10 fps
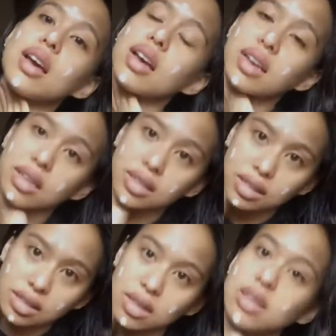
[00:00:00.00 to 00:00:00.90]

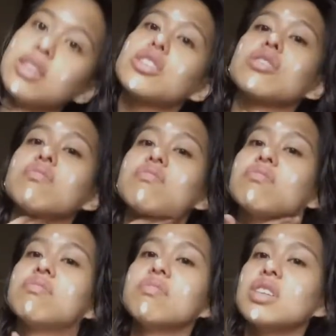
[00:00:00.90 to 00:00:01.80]
as, you know,
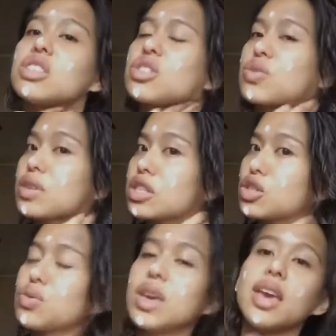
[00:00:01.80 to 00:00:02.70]
as soon
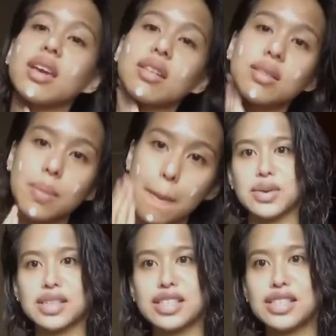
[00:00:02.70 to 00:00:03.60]
as you can.
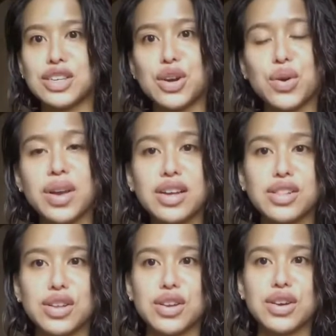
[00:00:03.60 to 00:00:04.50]
It's just a quick
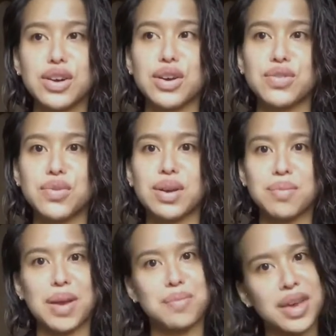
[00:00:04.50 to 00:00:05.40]
look of what
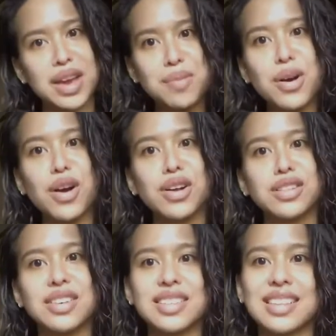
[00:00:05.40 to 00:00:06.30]
my makeup haul
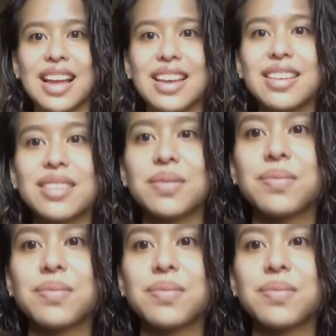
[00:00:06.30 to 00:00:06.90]
looks like.